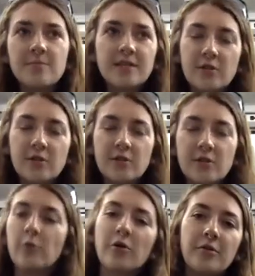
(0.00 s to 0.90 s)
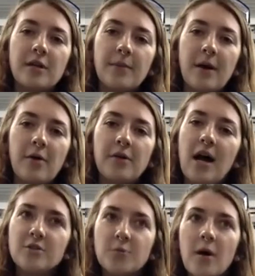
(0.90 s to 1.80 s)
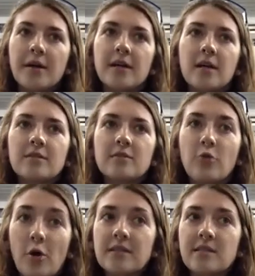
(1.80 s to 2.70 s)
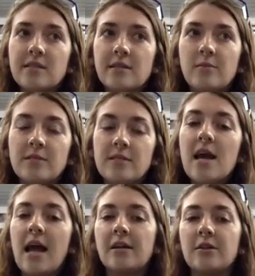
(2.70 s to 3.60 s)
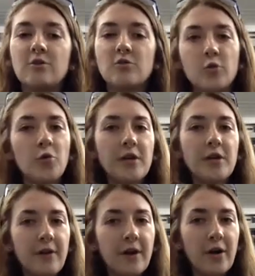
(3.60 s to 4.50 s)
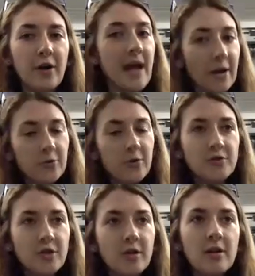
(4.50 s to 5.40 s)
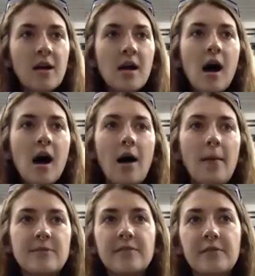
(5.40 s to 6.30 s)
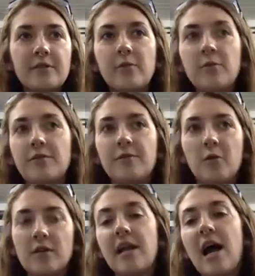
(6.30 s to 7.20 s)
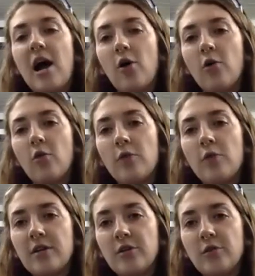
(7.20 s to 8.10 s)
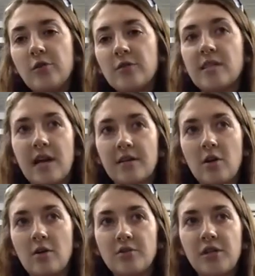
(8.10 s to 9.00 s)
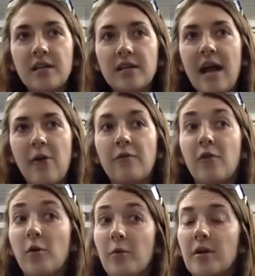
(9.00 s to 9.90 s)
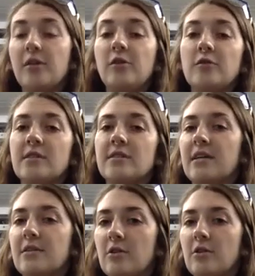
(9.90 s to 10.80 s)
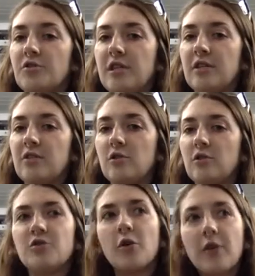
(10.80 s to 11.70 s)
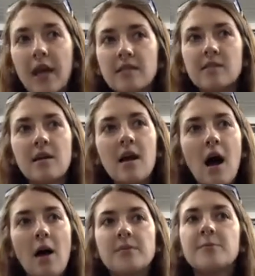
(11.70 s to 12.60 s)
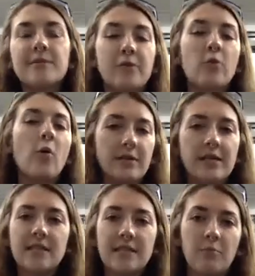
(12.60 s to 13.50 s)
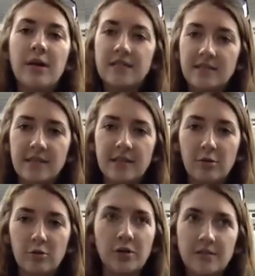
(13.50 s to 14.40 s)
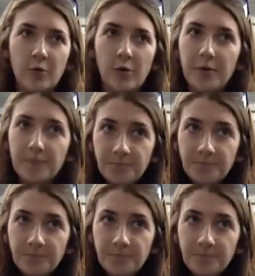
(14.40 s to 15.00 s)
semester, we're going to be learning about hydroponics growing systems and controlled environment agriculture, and specifically with a focus on how we can use this technology and how a farmer can use this technology to showcase specific qualities in the plants that they're looking to grow.